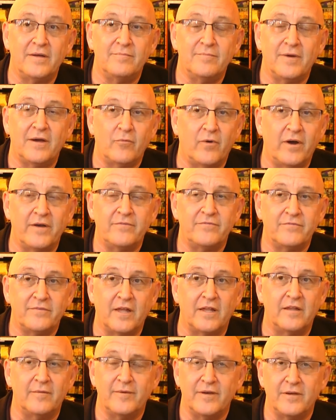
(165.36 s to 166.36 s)
my wife
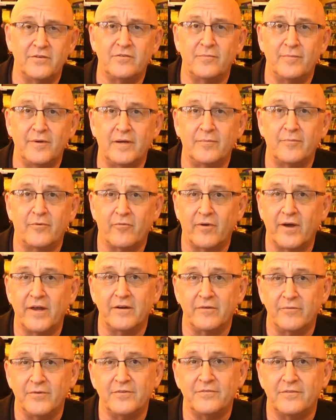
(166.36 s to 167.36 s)
telling me I should become a
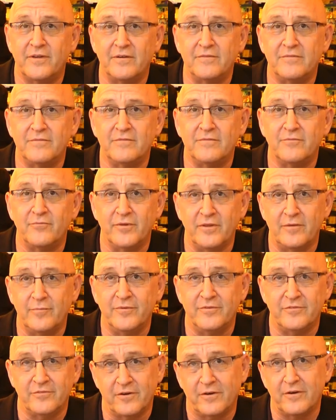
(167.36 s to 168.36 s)
writer, which sounds really
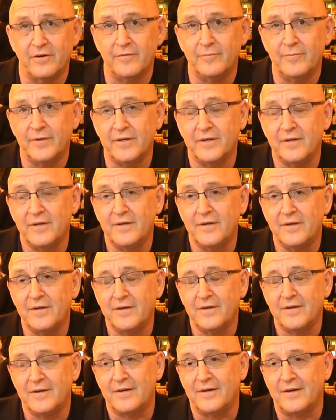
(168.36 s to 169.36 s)
bizarre, but
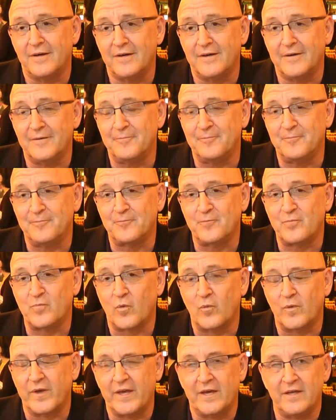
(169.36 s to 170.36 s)

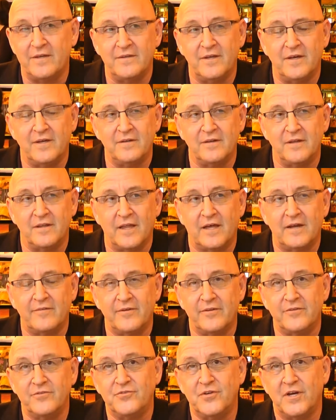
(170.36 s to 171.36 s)
we had done a lot of
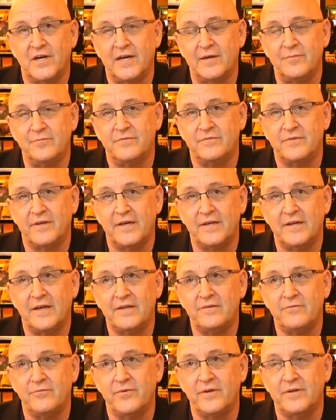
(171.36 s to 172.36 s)
other jobs, and
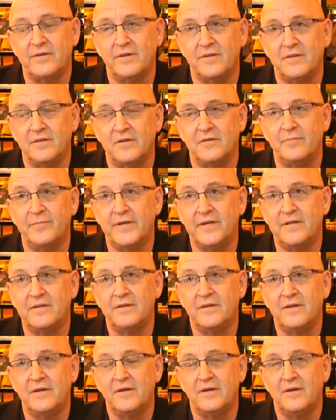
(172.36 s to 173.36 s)
I'd written a little bit
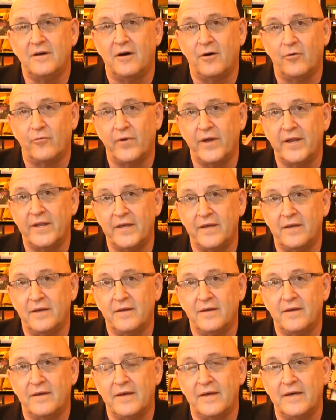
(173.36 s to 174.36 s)
already,
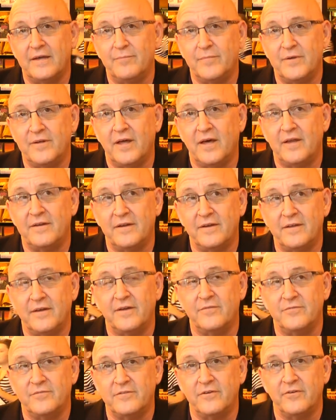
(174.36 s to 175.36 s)
but not in any
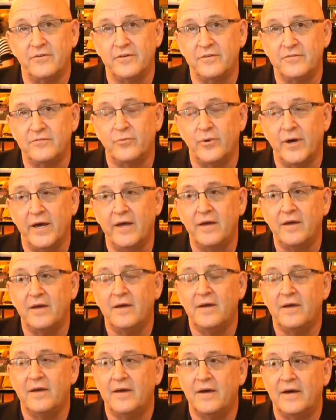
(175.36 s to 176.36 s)
kind of serious way.
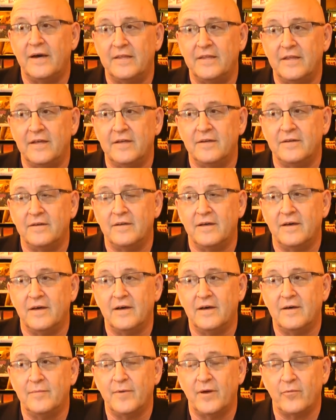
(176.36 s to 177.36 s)
And then
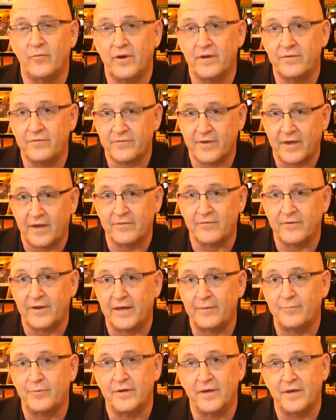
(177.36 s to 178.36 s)
my wife, Catherine
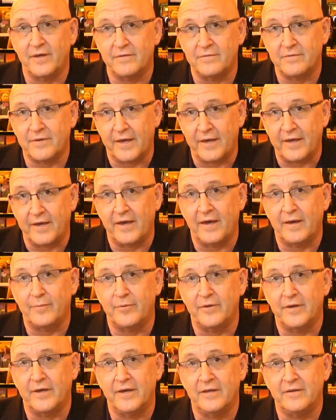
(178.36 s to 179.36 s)
Applegate, K.A.
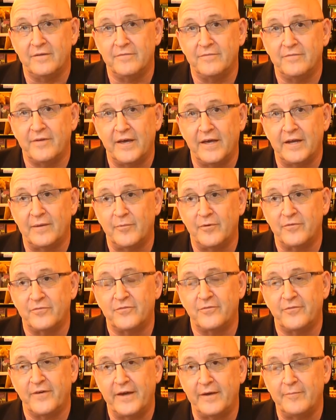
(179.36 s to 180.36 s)
Applegate of
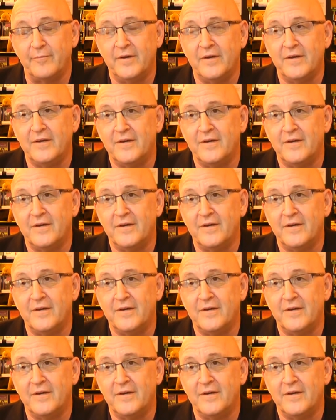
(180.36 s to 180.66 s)
Animorphs fame,